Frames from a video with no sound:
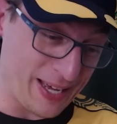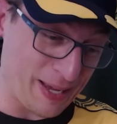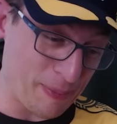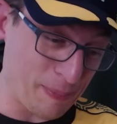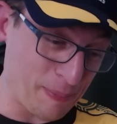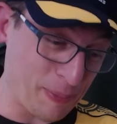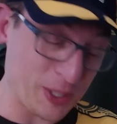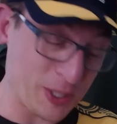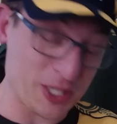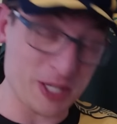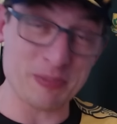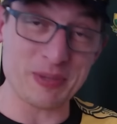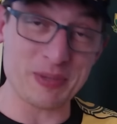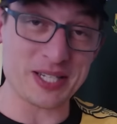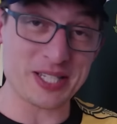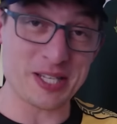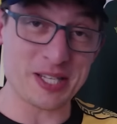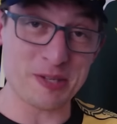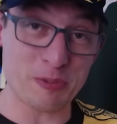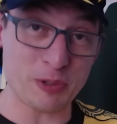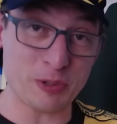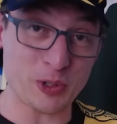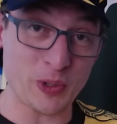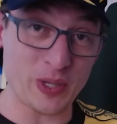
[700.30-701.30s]
put some distance
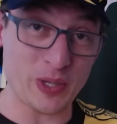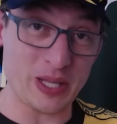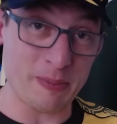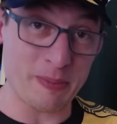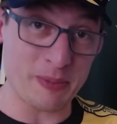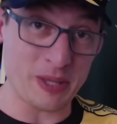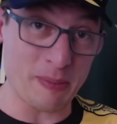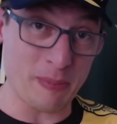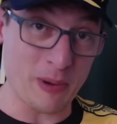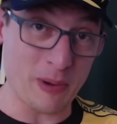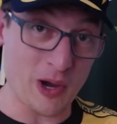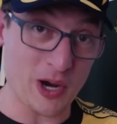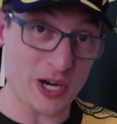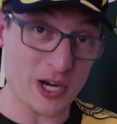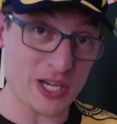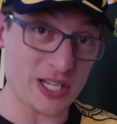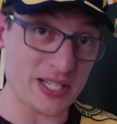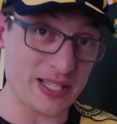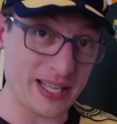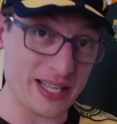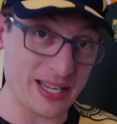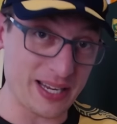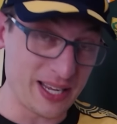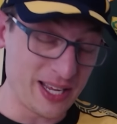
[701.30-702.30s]
between them in the Boks, and
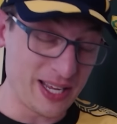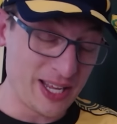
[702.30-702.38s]
then